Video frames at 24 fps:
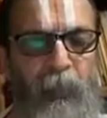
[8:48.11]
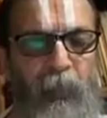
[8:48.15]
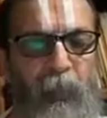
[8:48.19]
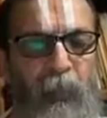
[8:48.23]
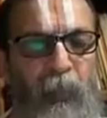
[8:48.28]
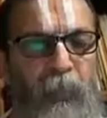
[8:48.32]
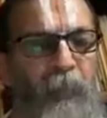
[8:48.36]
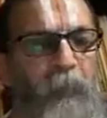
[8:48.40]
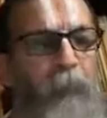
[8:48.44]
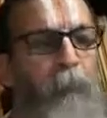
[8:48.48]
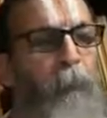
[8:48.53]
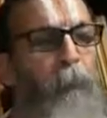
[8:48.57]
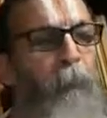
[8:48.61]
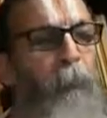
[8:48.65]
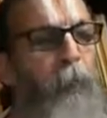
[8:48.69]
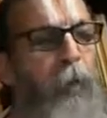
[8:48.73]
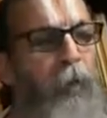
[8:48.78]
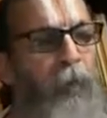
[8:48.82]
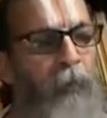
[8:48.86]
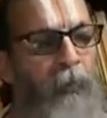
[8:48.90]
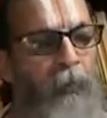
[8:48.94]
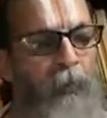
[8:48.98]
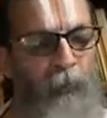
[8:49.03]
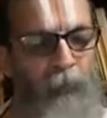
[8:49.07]
as
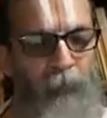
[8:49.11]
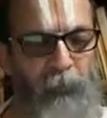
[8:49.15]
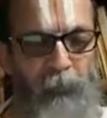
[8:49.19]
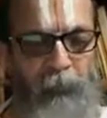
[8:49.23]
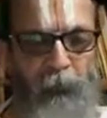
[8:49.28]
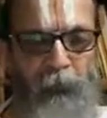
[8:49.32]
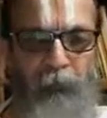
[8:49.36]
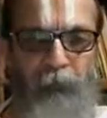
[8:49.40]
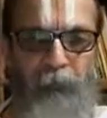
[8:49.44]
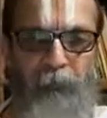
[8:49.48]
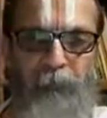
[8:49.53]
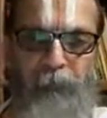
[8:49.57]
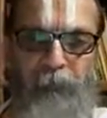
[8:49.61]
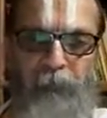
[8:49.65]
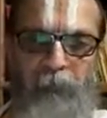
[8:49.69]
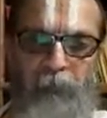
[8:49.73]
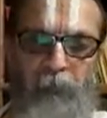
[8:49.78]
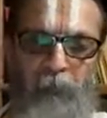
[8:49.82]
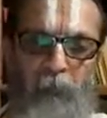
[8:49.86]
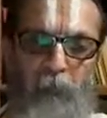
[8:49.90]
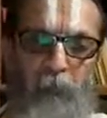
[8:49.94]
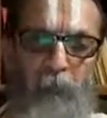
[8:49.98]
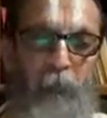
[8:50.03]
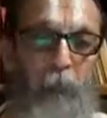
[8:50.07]
Bharatvarsh.
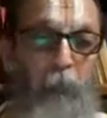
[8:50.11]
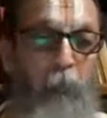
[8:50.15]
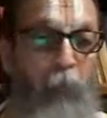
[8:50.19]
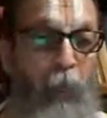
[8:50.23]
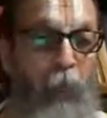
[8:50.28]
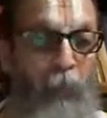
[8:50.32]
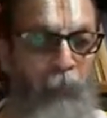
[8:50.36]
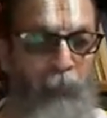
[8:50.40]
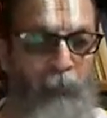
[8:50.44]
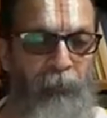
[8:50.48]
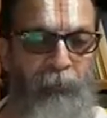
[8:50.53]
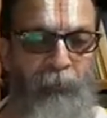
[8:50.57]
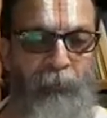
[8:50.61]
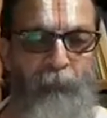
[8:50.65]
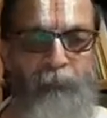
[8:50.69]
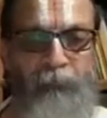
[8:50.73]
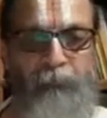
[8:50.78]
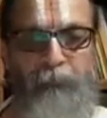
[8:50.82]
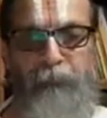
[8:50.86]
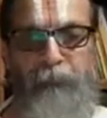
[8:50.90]
Bharat.